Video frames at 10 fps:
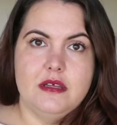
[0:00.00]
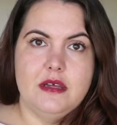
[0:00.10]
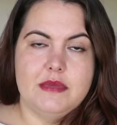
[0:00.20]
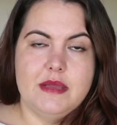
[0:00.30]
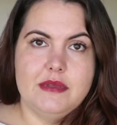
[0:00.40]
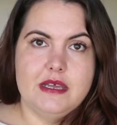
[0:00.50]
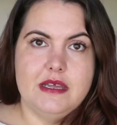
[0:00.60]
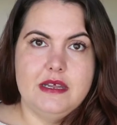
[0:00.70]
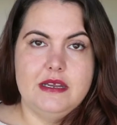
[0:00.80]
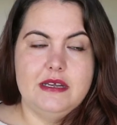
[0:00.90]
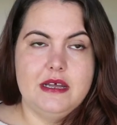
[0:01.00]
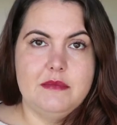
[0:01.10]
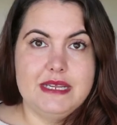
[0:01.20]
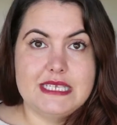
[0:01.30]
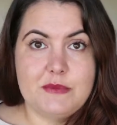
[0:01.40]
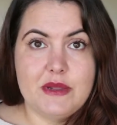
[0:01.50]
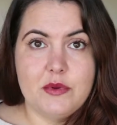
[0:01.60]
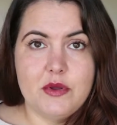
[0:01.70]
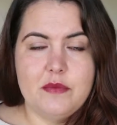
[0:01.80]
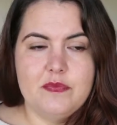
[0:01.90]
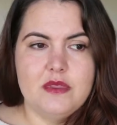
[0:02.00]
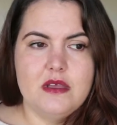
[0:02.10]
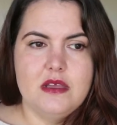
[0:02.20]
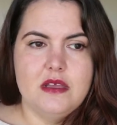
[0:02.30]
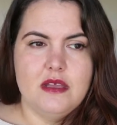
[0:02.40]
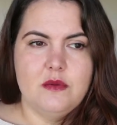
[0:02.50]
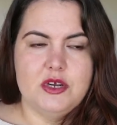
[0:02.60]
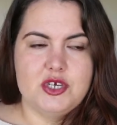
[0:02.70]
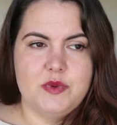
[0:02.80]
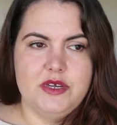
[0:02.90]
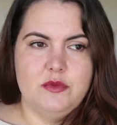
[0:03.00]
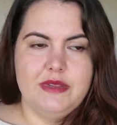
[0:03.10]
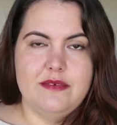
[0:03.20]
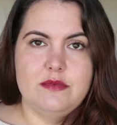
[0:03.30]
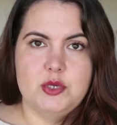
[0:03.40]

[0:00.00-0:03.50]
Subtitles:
I'm keeping it in my spare room, which we normally have